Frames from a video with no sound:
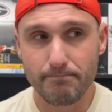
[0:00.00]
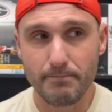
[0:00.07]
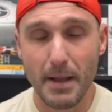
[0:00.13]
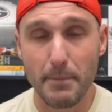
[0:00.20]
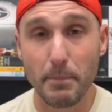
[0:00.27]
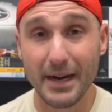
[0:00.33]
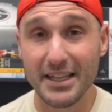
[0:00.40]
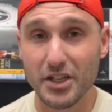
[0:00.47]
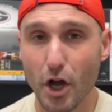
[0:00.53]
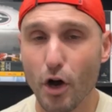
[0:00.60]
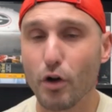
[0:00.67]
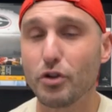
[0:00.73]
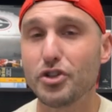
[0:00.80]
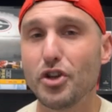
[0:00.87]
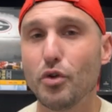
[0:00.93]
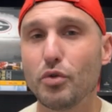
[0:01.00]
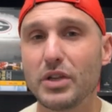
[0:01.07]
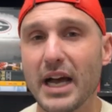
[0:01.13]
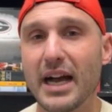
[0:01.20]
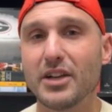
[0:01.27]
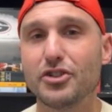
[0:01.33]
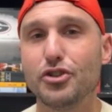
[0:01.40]
but he's also
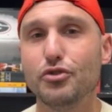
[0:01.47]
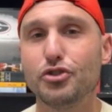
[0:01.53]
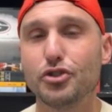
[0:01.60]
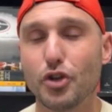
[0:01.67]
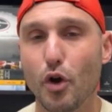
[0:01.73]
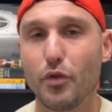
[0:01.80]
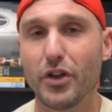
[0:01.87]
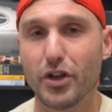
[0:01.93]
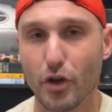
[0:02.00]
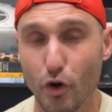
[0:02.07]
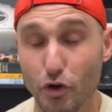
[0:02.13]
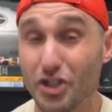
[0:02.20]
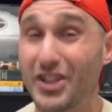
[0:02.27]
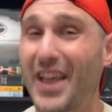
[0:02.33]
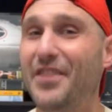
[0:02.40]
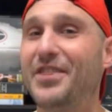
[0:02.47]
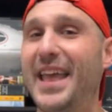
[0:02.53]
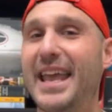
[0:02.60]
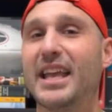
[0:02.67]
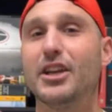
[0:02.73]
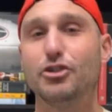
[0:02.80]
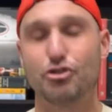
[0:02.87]
got to show the coaches that they
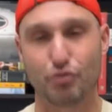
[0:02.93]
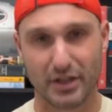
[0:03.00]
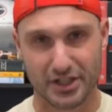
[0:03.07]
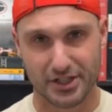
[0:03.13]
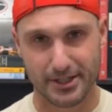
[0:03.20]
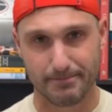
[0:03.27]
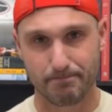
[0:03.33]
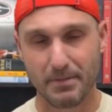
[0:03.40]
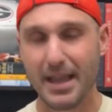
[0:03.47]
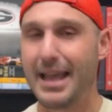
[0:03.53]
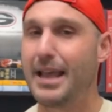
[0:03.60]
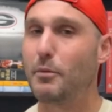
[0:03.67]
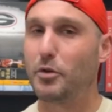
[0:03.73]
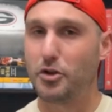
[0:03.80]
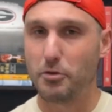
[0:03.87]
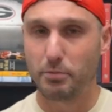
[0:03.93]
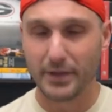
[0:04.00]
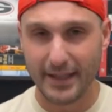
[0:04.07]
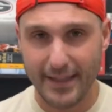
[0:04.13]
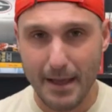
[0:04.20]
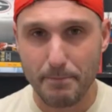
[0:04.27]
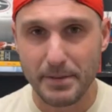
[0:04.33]
can trust him. When you play
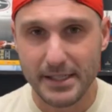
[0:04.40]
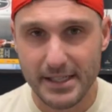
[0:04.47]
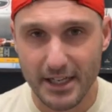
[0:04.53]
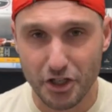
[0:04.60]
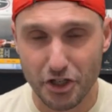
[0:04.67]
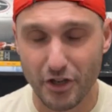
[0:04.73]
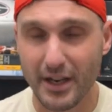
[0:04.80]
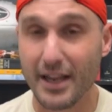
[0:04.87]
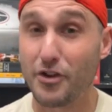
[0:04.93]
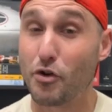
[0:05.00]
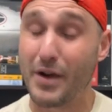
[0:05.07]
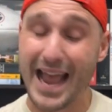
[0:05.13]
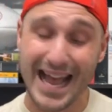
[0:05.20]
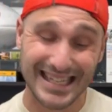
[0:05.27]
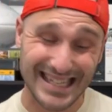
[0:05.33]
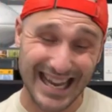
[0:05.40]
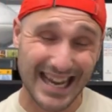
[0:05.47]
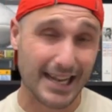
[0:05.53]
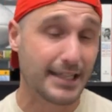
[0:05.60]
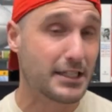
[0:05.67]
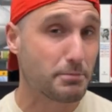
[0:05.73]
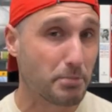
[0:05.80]
that position and you're as
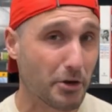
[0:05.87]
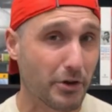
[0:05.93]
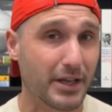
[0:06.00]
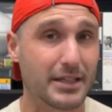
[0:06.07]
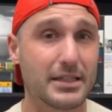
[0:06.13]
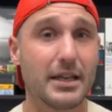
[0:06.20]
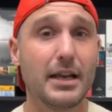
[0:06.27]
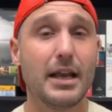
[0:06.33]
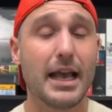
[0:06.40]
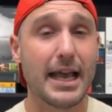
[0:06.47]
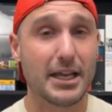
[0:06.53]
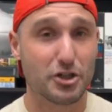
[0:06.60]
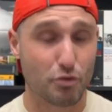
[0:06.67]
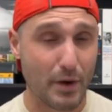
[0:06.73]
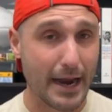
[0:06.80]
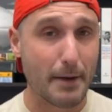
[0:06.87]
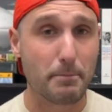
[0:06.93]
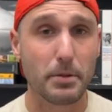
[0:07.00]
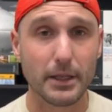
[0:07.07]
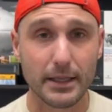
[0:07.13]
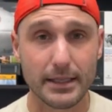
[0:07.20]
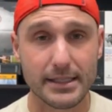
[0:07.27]
inexperienced as Ryan
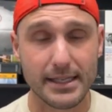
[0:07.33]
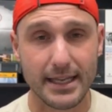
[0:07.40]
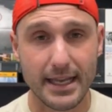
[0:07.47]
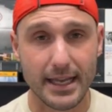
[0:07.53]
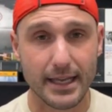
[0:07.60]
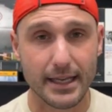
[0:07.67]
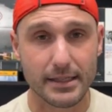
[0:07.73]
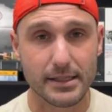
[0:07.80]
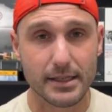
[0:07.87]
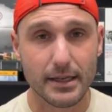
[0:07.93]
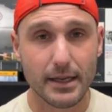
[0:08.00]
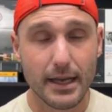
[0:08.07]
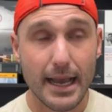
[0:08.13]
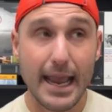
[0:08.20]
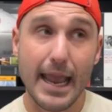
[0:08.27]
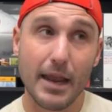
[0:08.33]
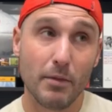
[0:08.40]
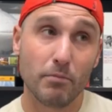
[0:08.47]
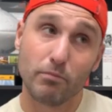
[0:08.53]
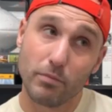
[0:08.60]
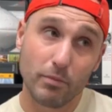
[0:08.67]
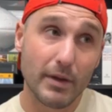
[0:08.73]
Puglisi is,
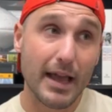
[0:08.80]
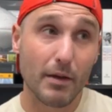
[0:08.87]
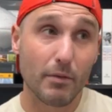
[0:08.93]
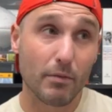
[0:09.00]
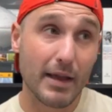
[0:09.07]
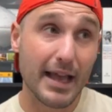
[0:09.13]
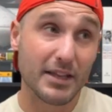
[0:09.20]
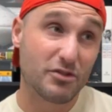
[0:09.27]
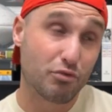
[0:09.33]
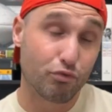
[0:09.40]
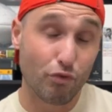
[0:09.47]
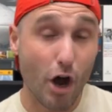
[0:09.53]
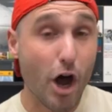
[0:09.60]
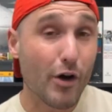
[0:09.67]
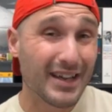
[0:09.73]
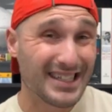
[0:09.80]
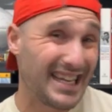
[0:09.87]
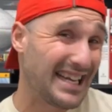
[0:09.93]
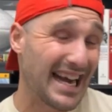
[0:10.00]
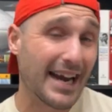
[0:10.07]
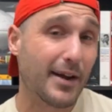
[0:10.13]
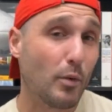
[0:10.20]
and as raw as he
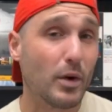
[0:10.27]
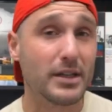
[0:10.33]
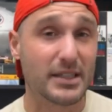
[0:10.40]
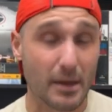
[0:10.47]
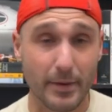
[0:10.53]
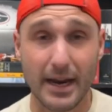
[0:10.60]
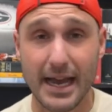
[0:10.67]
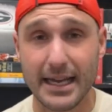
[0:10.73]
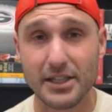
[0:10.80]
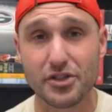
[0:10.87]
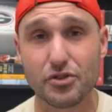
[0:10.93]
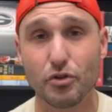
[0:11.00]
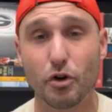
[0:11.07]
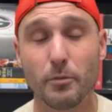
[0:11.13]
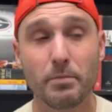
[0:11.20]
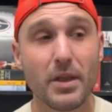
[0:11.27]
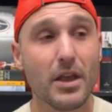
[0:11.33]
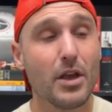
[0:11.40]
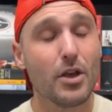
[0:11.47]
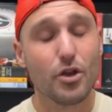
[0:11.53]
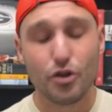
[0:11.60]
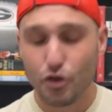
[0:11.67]
kind of was coming out of high school,
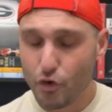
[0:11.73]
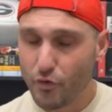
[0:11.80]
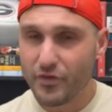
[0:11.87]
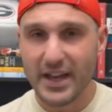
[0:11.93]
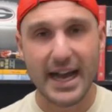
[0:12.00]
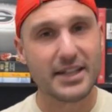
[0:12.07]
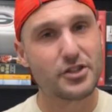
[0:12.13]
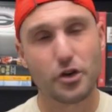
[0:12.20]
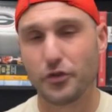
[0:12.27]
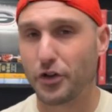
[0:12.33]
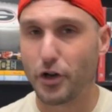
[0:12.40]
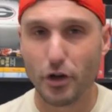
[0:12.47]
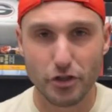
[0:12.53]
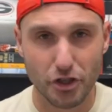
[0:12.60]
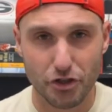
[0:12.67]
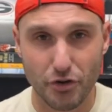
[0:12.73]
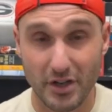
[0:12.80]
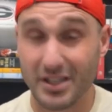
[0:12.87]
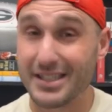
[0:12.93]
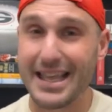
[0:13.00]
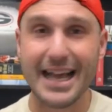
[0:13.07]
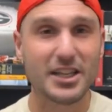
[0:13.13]
you've got to earn the coach's trust,
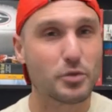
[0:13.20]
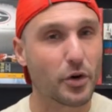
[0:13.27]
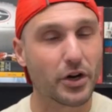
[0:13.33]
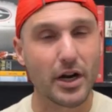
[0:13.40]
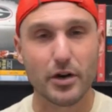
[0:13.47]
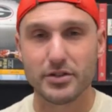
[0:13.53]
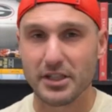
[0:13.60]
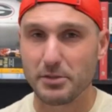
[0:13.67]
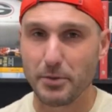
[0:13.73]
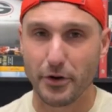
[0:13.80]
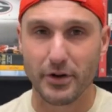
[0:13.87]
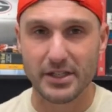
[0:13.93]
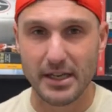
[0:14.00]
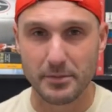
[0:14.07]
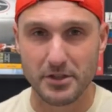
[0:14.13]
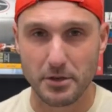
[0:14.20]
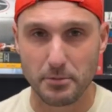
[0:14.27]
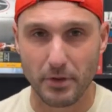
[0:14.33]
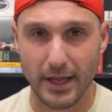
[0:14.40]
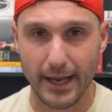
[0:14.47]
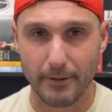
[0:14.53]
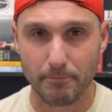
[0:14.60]
because that's where Gunner's experience comes into
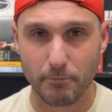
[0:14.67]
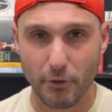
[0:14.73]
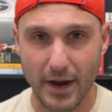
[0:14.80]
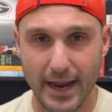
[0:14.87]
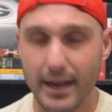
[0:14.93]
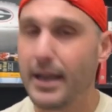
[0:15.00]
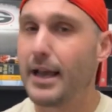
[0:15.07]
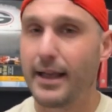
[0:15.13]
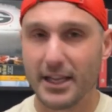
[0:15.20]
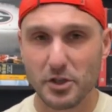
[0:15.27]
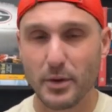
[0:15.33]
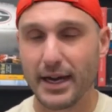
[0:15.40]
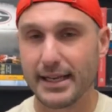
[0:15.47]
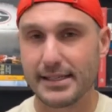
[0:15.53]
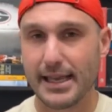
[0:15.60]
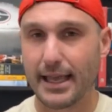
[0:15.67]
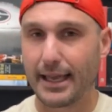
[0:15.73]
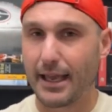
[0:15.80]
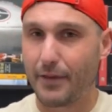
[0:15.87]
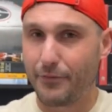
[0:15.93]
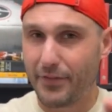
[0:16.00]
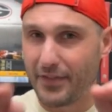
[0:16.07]
play, right? That's why I say, like,
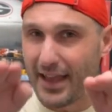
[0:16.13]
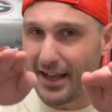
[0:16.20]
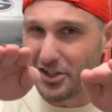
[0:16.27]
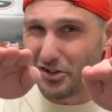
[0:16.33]
if things are